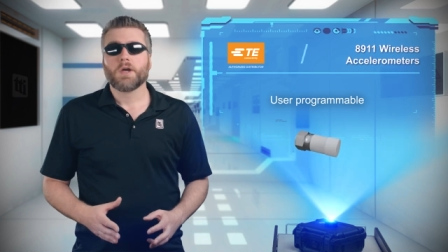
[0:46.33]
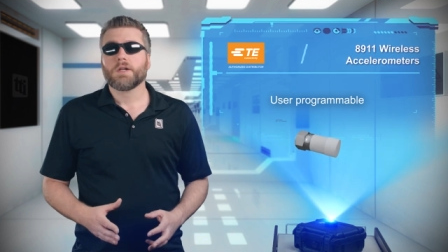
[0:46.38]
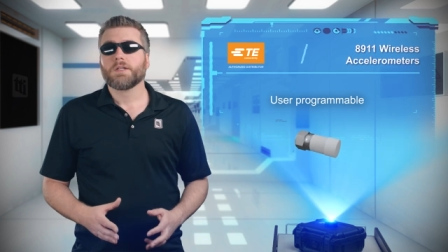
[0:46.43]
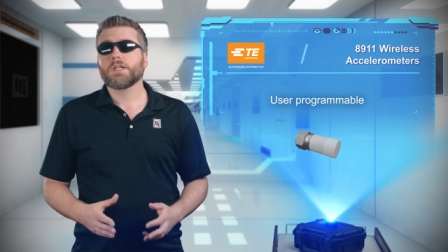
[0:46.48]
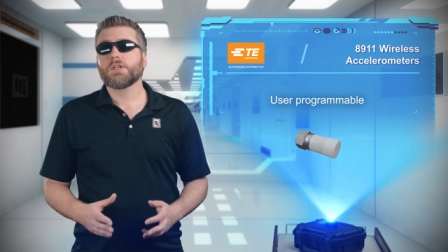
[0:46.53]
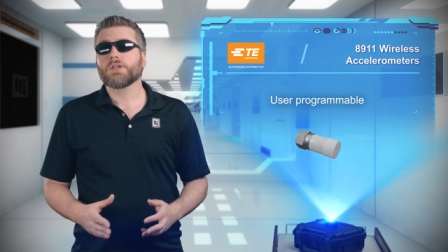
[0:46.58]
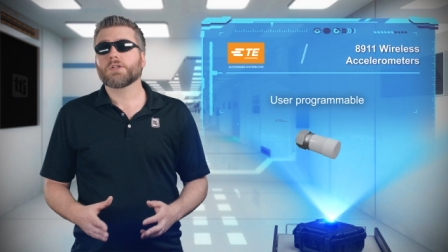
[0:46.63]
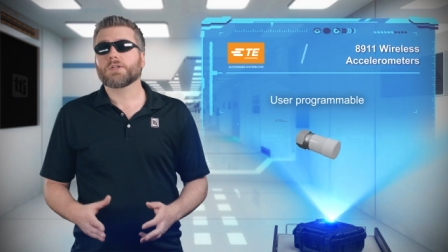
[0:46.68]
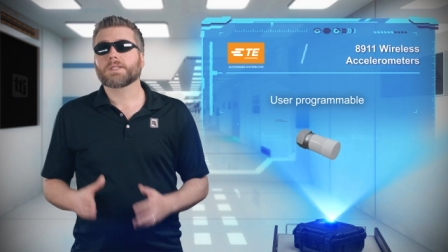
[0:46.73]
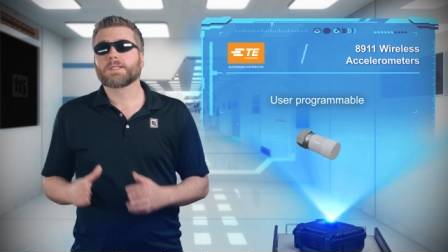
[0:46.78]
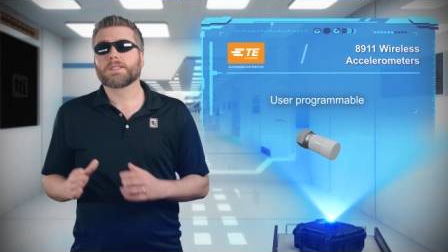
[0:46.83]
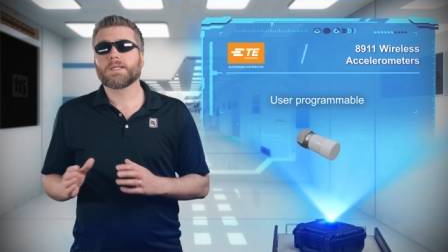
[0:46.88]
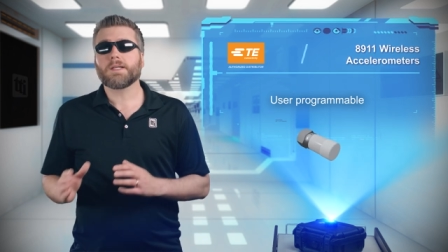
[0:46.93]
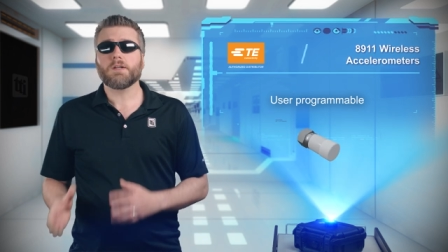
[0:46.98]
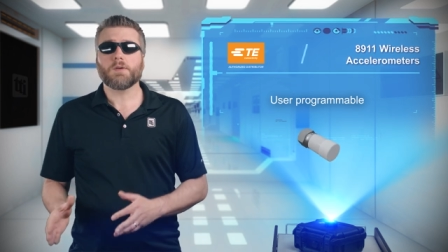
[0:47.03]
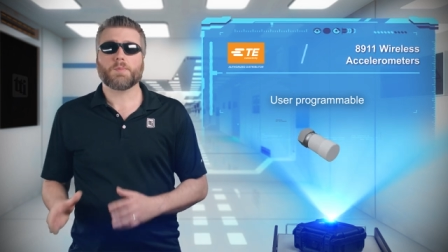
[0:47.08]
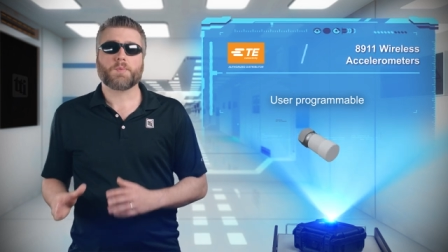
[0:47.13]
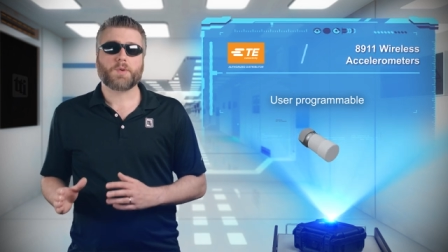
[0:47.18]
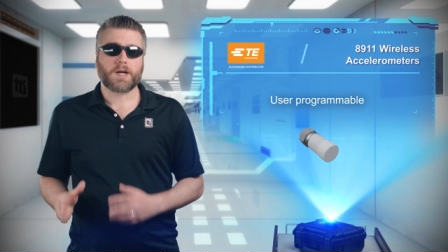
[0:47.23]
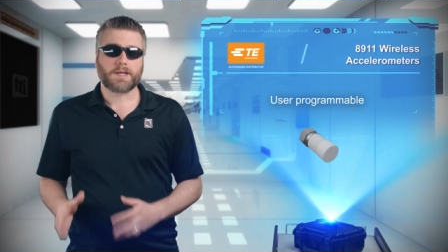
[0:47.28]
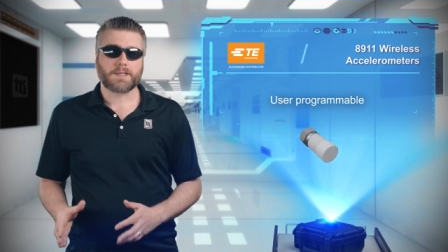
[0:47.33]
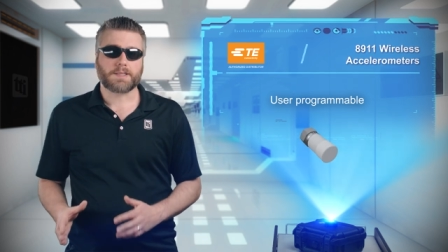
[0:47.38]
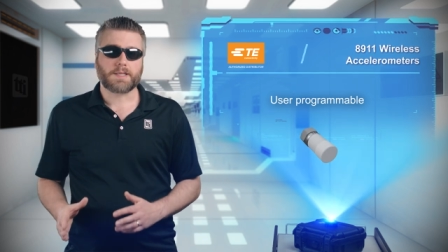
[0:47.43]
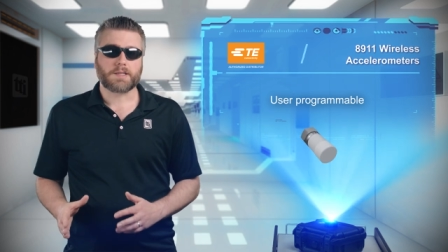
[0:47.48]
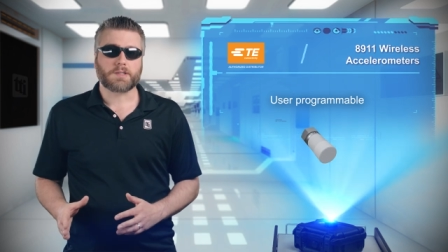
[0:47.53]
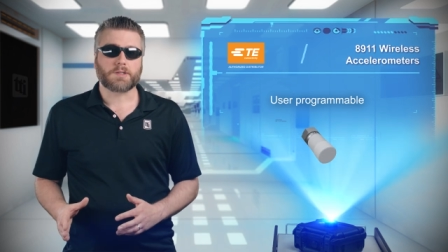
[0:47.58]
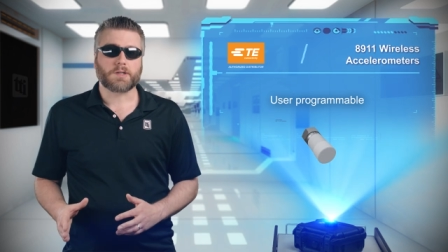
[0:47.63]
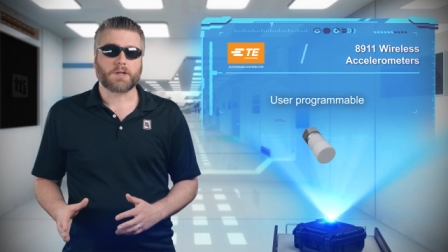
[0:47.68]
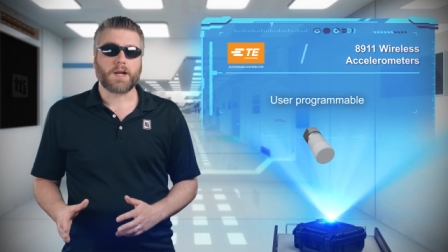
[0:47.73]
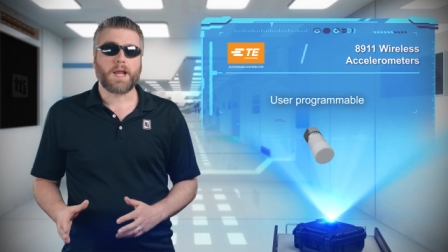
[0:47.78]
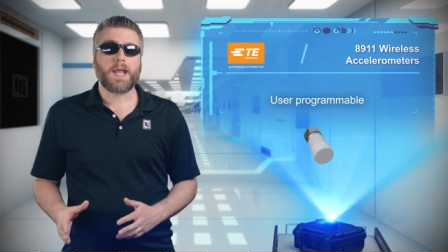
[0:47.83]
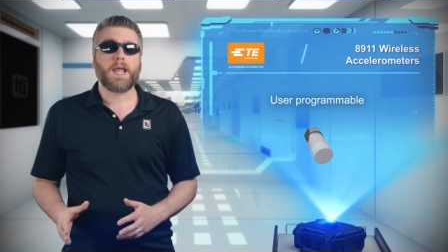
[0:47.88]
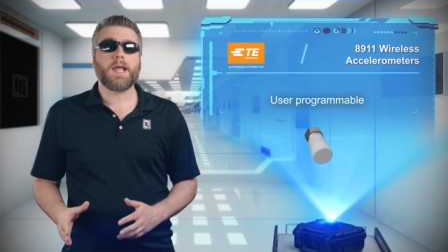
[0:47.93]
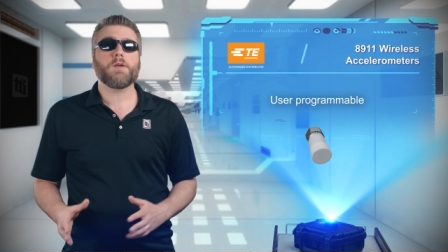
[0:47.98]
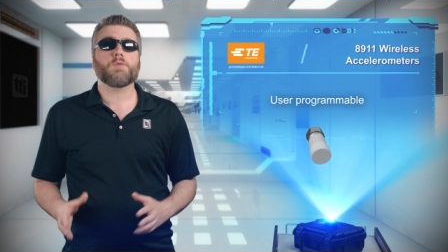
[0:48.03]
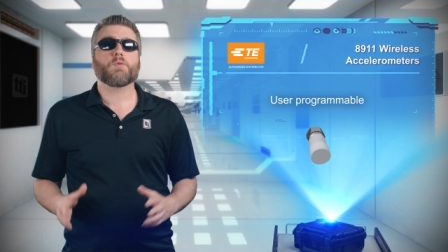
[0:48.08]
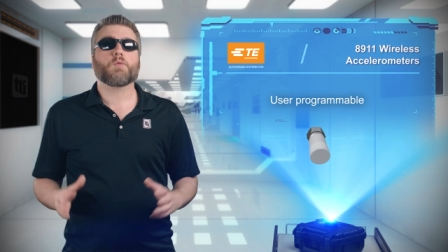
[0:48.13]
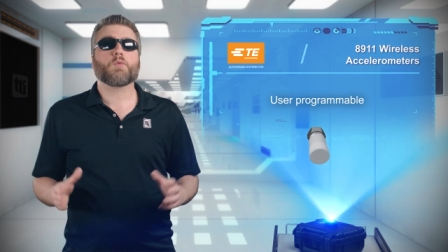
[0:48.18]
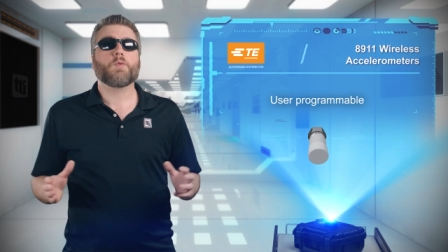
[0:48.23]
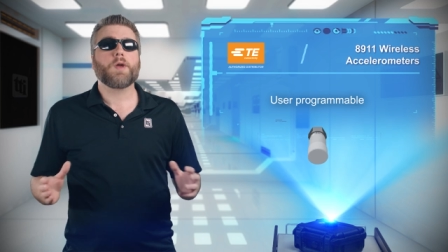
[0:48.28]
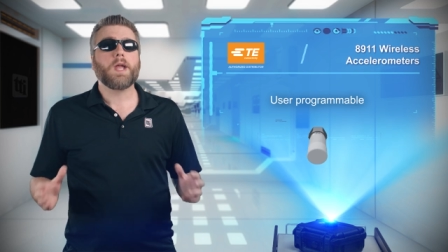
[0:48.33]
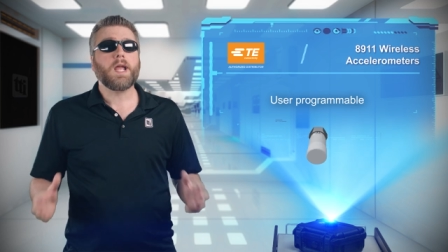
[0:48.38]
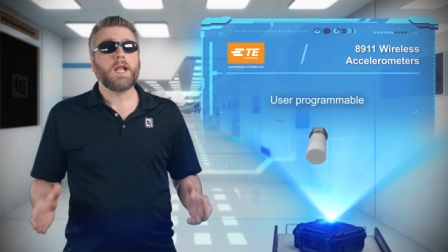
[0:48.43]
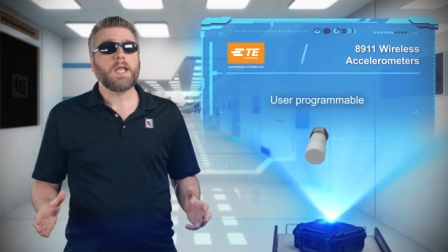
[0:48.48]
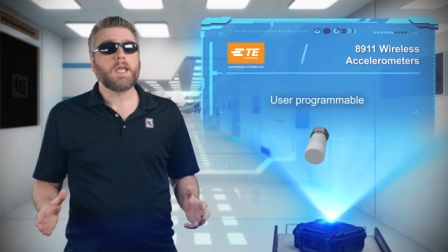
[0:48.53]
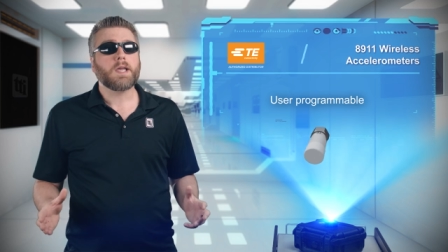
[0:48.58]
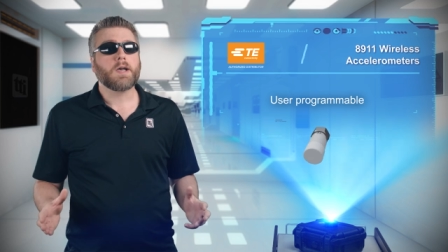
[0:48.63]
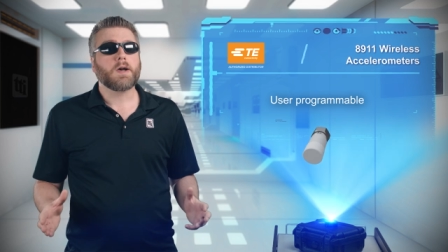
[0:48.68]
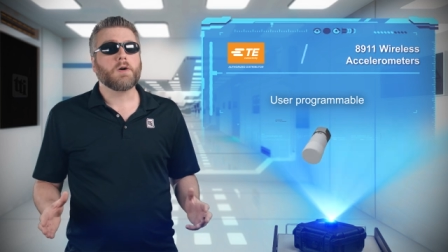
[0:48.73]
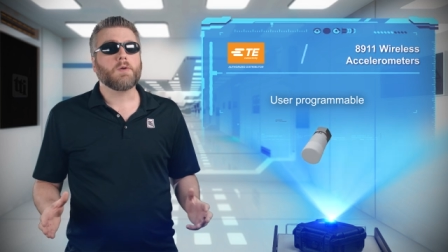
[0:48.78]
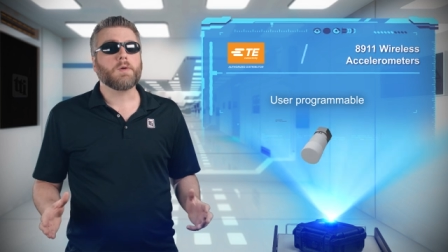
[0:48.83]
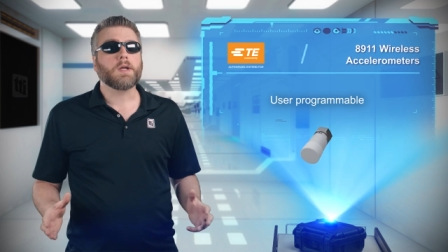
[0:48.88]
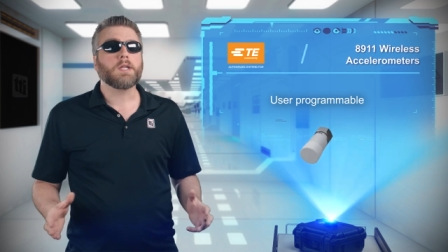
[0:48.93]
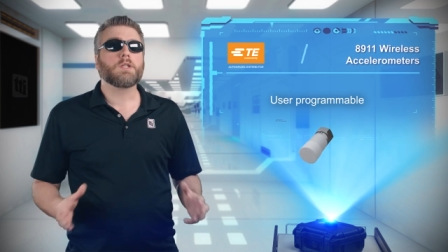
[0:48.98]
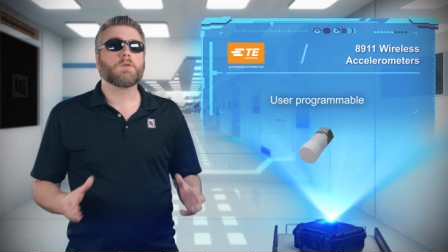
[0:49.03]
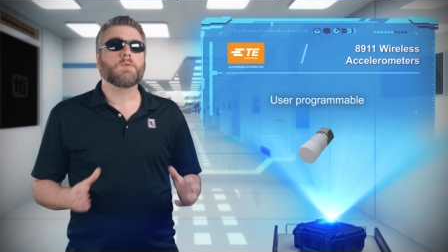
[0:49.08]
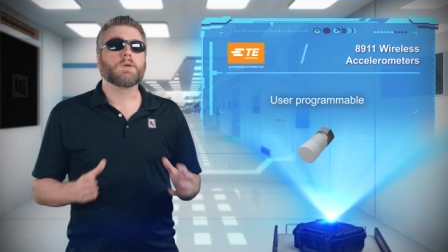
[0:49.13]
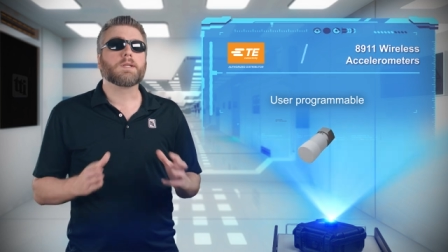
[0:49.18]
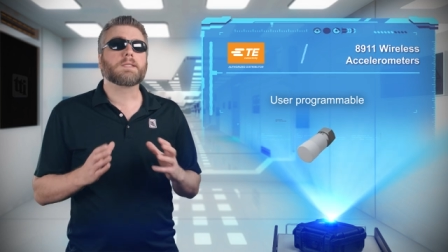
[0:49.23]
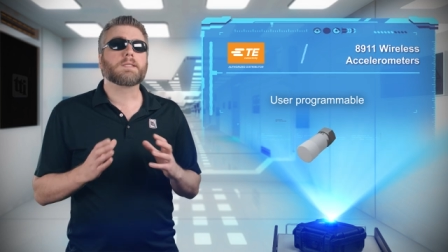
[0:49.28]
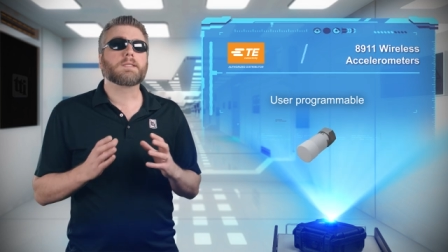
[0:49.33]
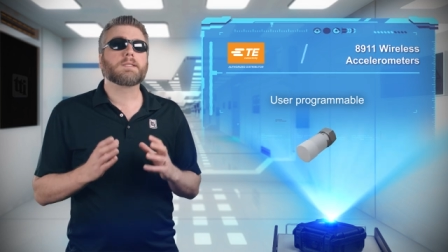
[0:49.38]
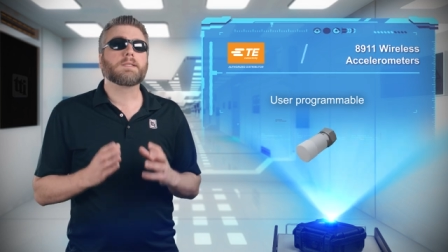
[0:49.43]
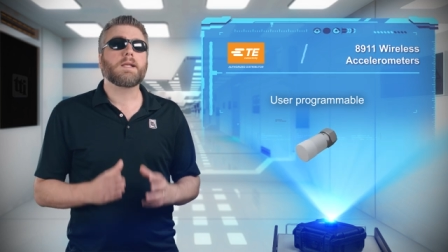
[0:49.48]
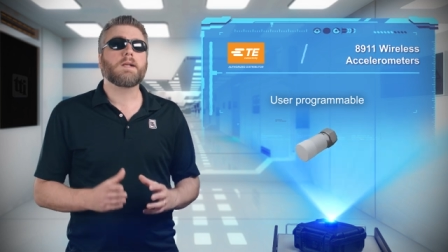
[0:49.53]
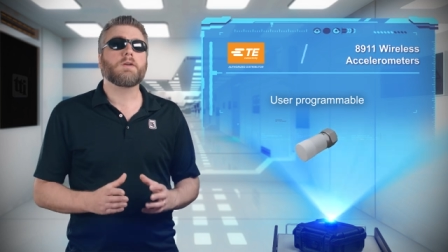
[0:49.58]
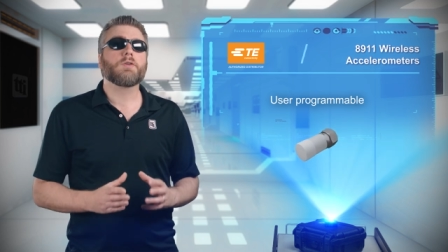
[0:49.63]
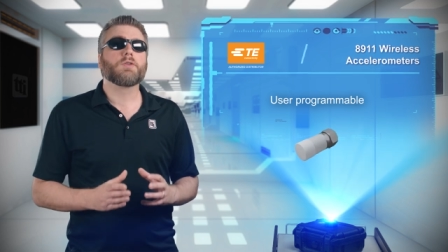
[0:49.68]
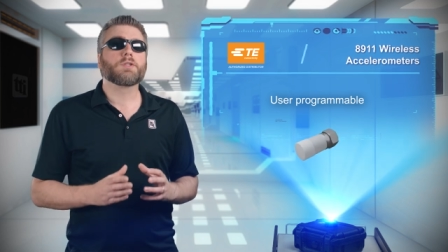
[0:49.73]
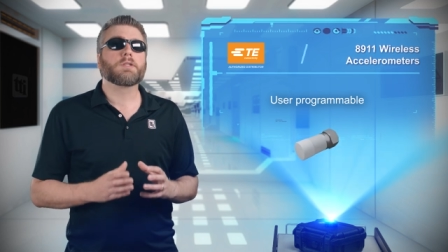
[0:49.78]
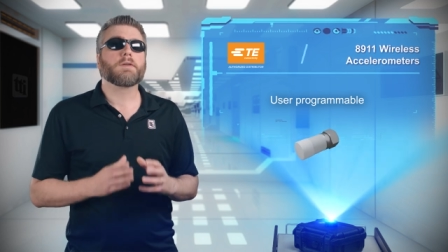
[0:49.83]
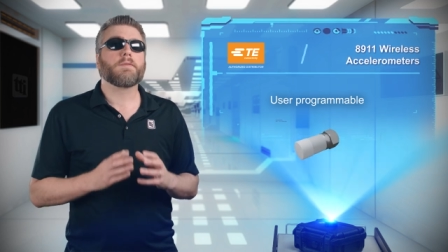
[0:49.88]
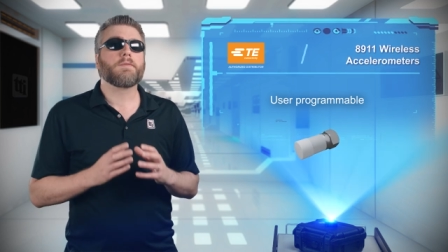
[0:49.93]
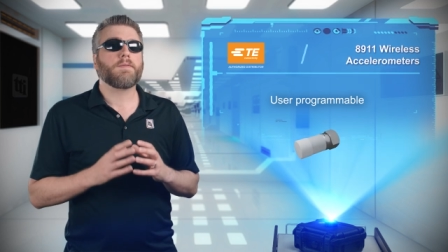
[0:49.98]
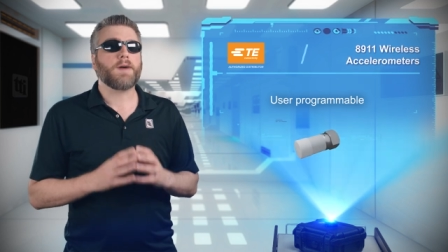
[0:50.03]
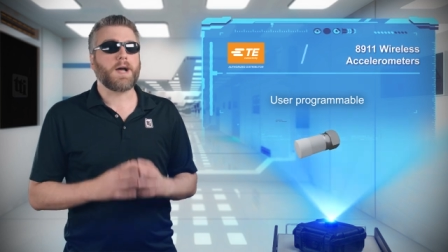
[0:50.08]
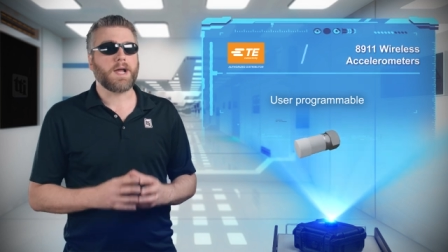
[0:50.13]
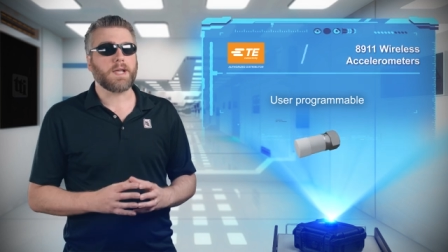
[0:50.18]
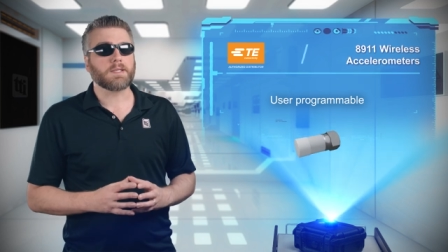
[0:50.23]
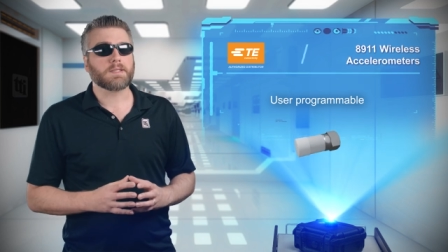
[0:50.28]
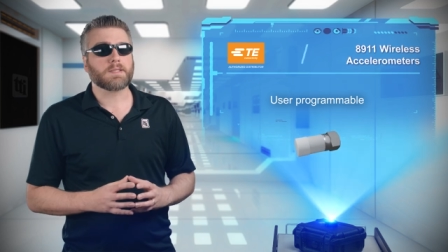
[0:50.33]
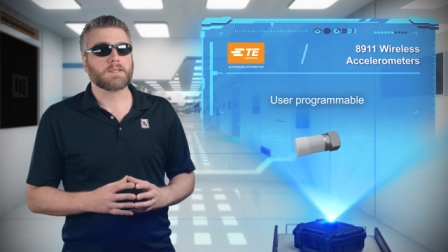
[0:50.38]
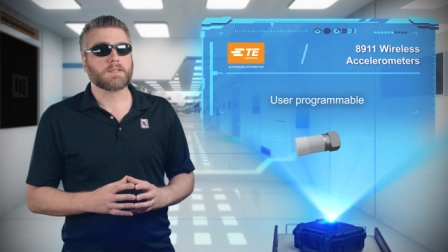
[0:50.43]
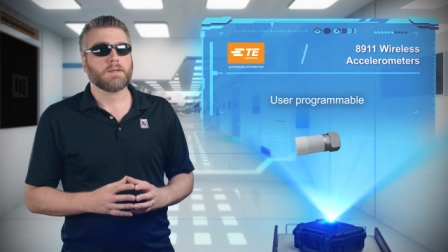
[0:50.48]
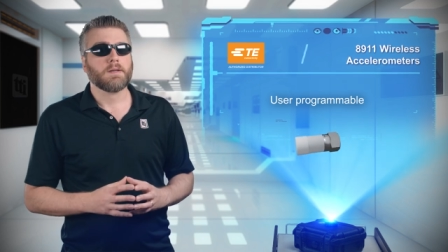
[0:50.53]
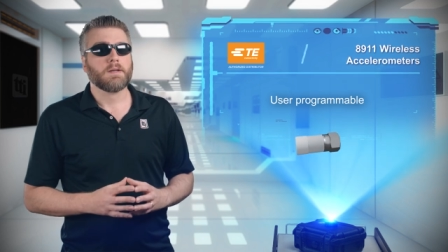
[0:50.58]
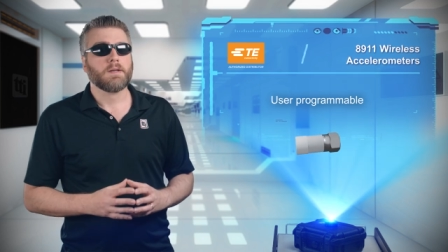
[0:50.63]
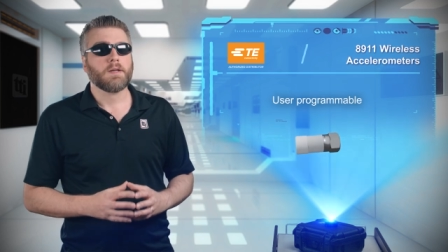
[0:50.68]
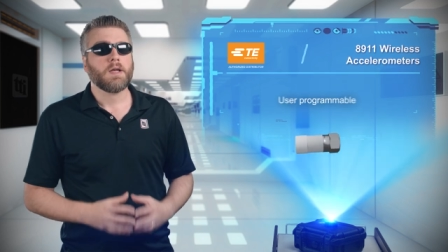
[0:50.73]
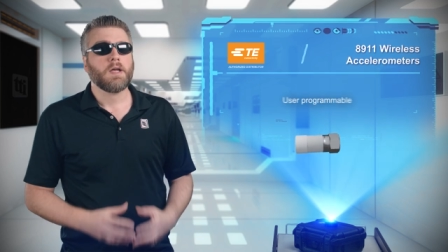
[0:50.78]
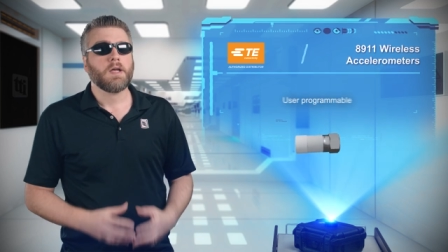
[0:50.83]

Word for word: digital signal processor, and radio into a single device.